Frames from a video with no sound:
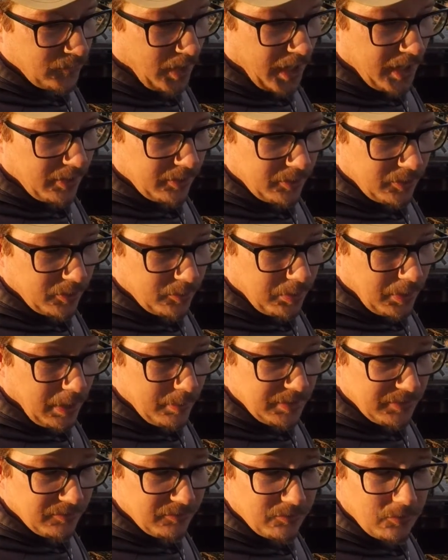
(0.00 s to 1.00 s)
I don't know,
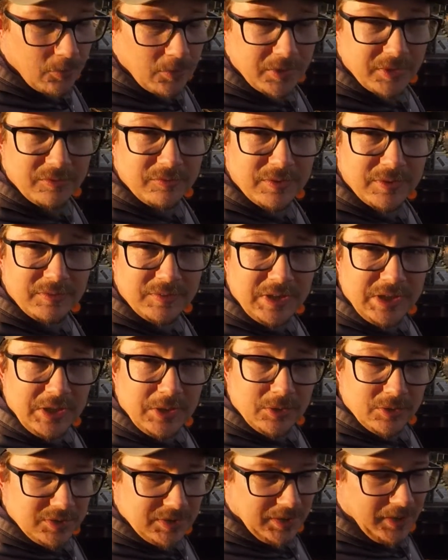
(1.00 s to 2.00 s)
probably 40, 50
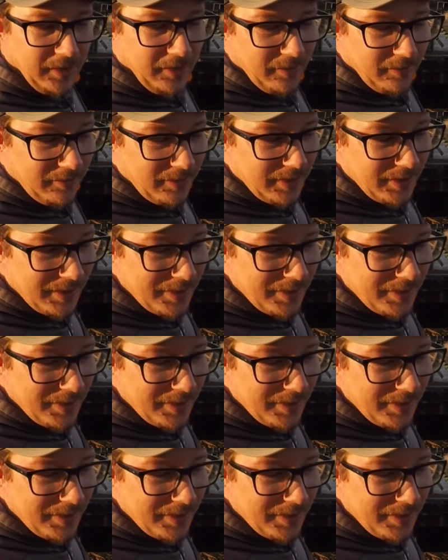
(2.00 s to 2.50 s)
years ago.